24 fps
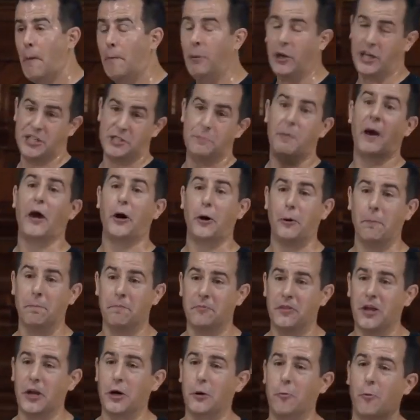but it's better
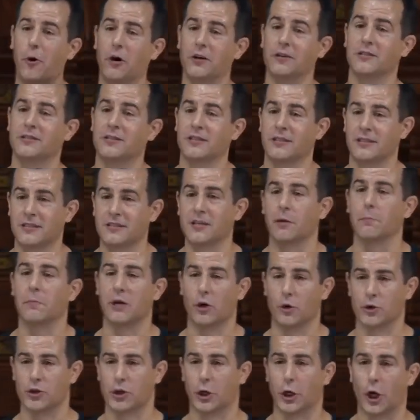than it was some
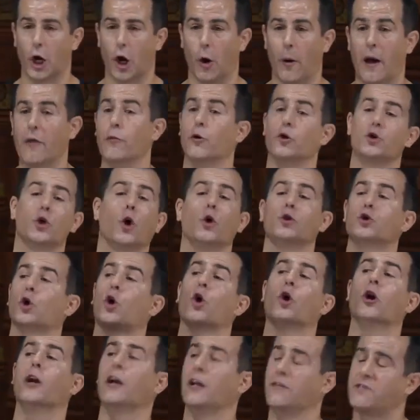years ago. And there's
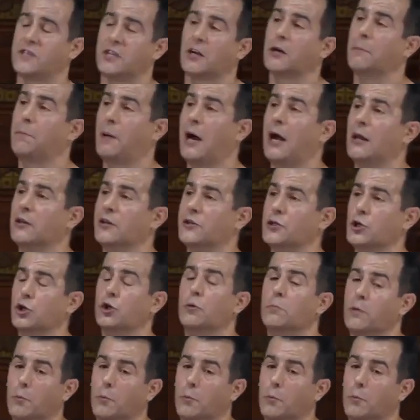alternatives to compiling too,